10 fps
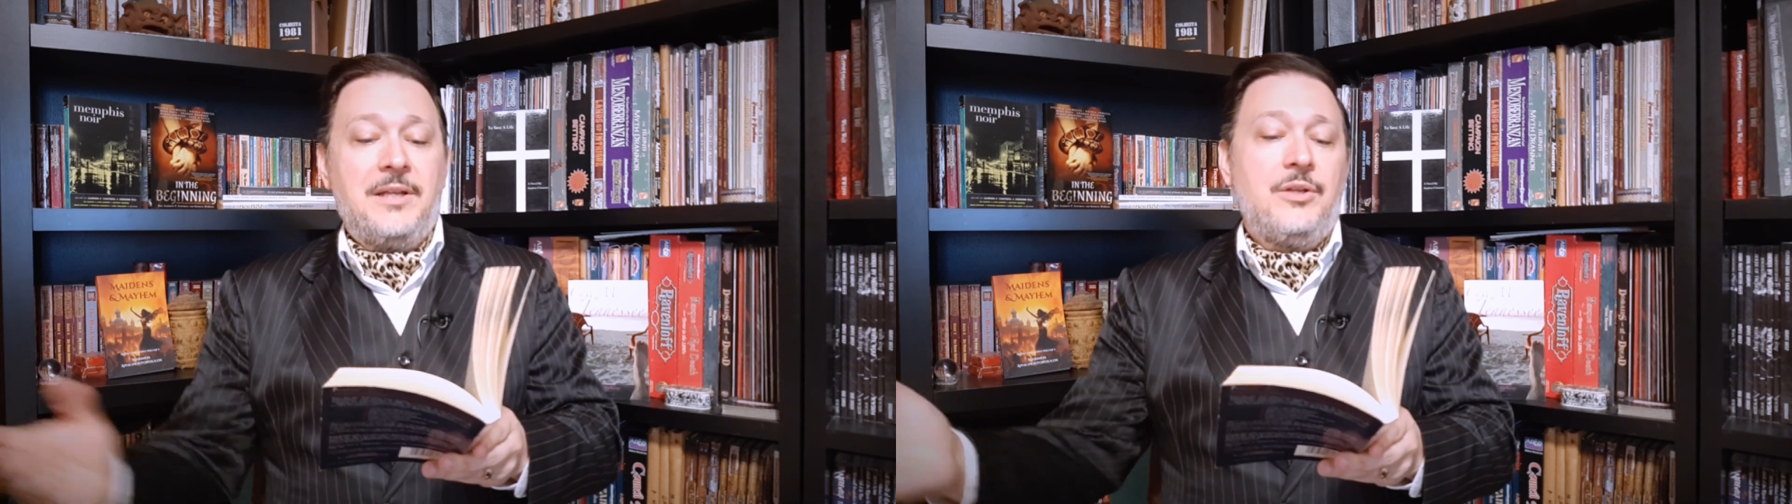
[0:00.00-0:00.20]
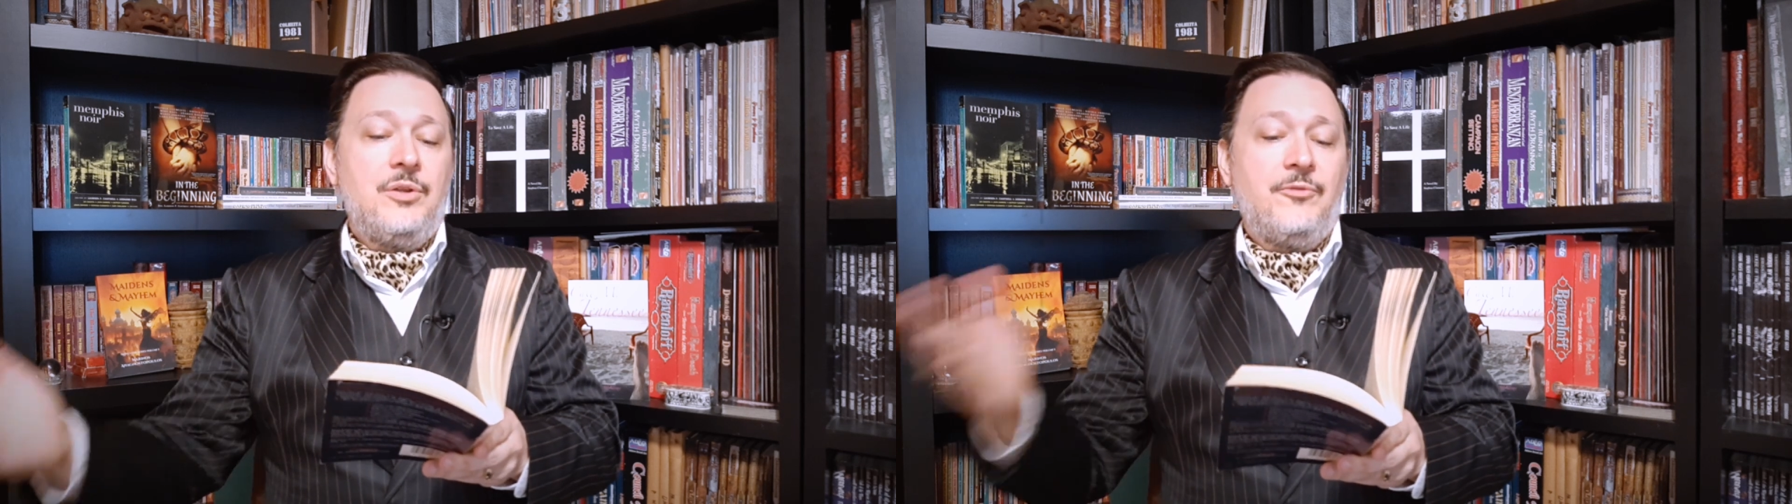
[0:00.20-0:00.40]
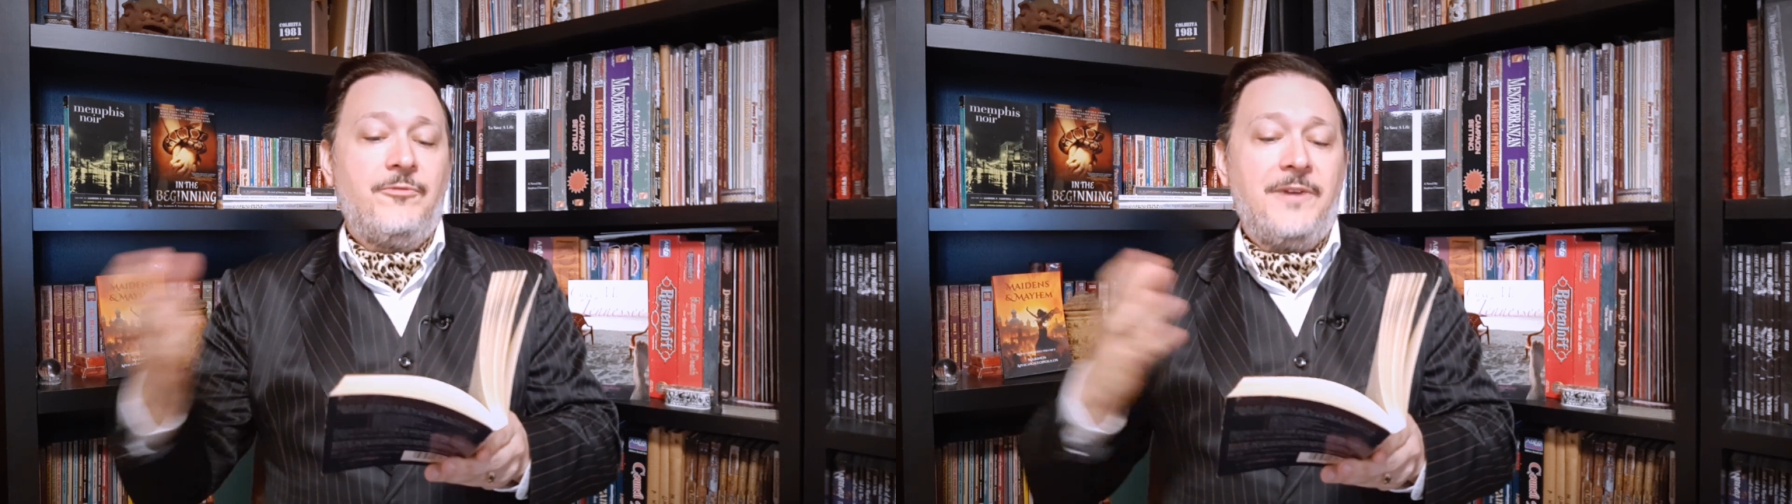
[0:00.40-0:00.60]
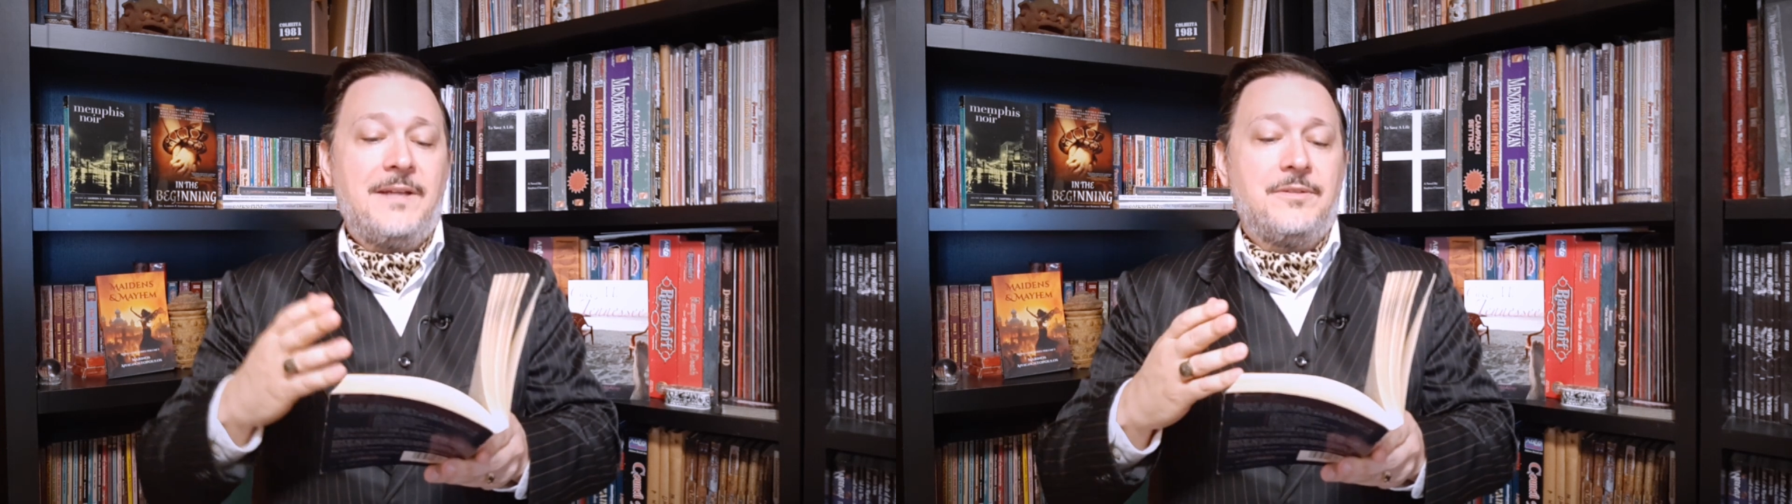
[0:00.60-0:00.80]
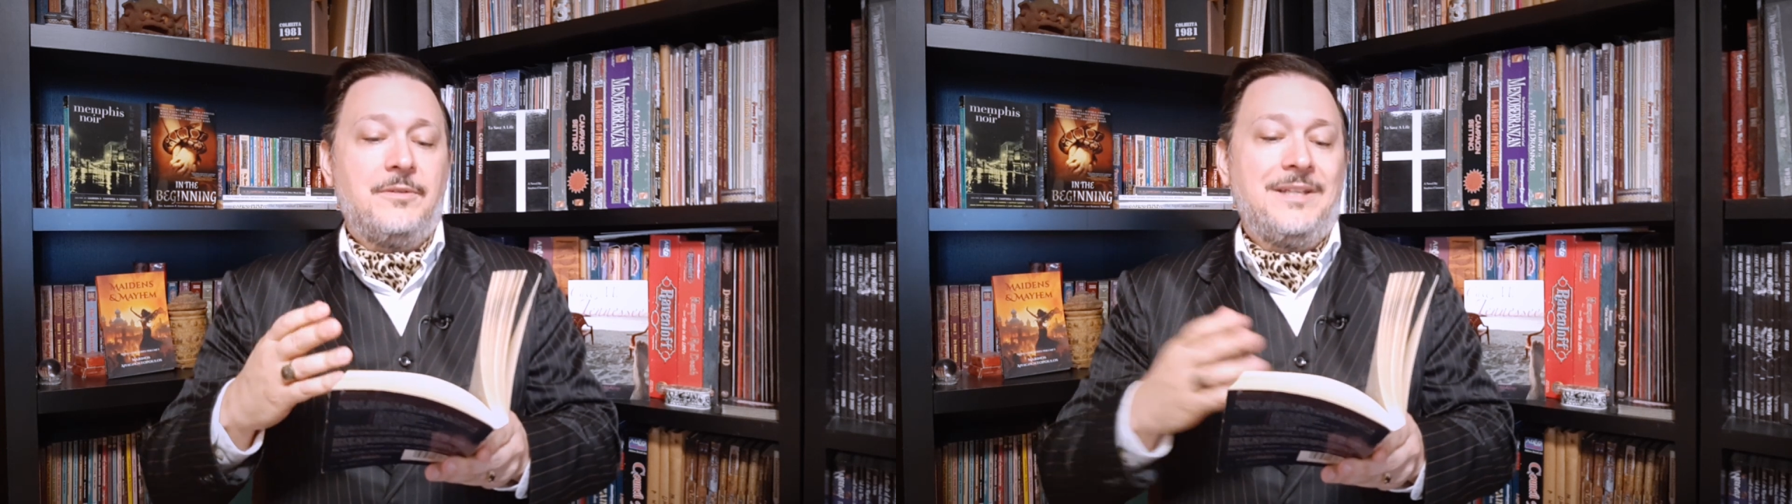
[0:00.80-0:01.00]
Bring in a new
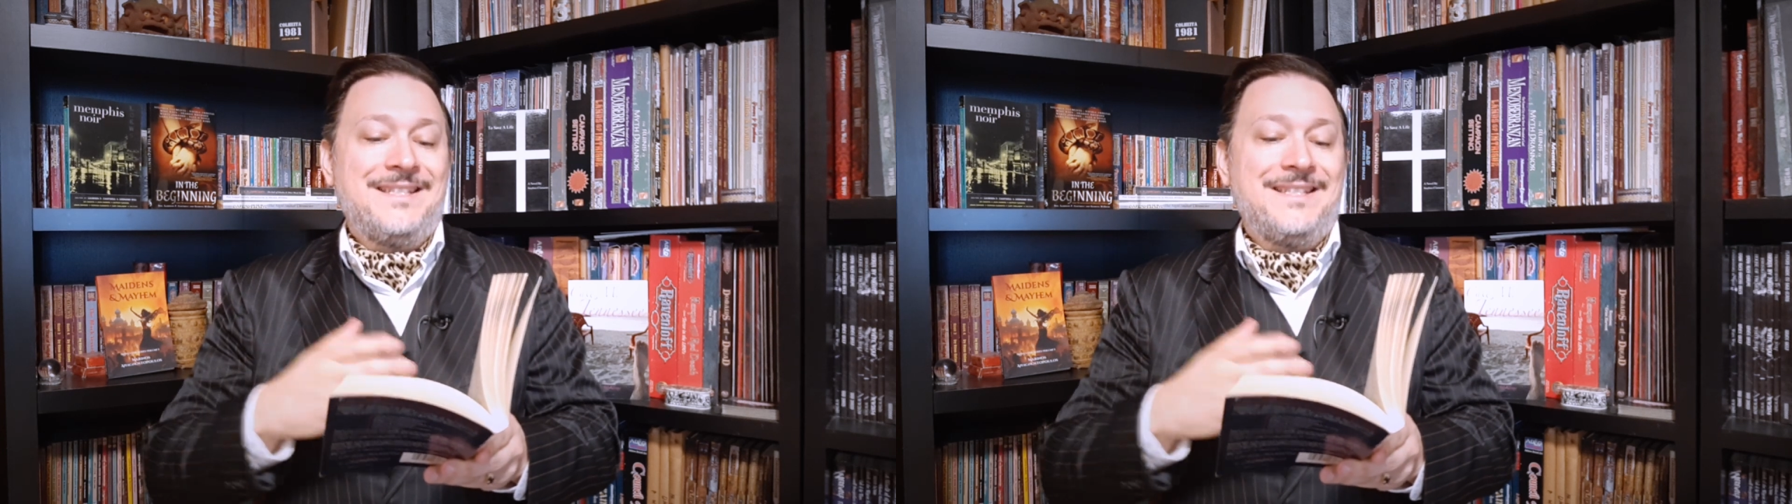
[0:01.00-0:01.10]
factor,